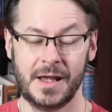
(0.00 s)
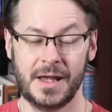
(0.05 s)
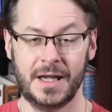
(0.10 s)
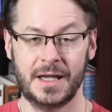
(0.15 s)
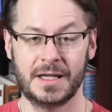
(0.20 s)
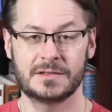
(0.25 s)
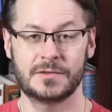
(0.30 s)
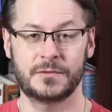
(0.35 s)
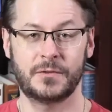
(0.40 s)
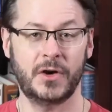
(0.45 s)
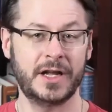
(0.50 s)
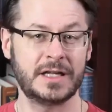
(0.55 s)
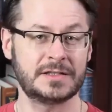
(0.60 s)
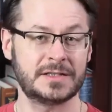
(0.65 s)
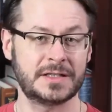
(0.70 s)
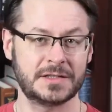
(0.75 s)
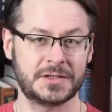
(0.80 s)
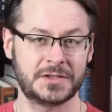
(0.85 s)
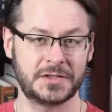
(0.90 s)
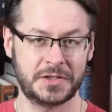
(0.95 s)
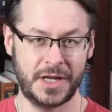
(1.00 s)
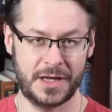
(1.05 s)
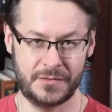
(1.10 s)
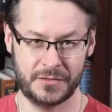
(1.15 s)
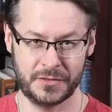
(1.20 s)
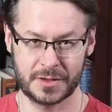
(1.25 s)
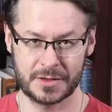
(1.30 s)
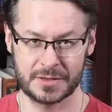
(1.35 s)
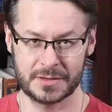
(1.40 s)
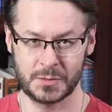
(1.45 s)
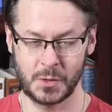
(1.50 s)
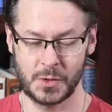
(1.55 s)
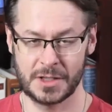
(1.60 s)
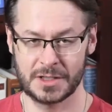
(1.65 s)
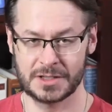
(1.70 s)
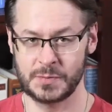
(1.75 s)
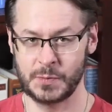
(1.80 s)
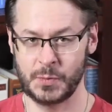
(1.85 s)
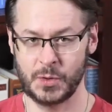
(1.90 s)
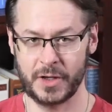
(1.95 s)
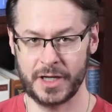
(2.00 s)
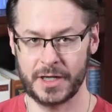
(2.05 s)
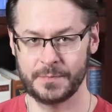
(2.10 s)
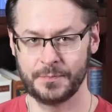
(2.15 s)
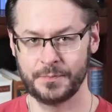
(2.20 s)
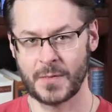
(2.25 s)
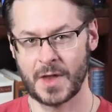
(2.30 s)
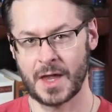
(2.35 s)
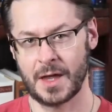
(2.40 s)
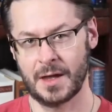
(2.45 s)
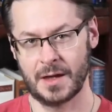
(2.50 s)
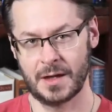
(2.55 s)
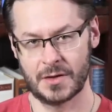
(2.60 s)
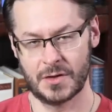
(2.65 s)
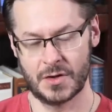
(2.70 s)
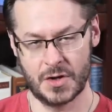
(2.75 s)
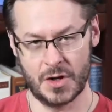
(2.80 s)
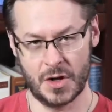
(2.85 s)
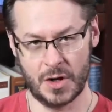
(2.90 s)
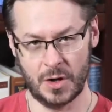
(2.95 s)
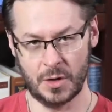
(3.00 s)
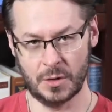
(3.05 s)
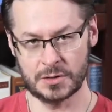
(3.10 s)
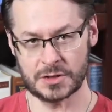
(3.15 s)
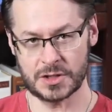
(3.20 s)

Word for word: As Francis Schaeffer once put it, no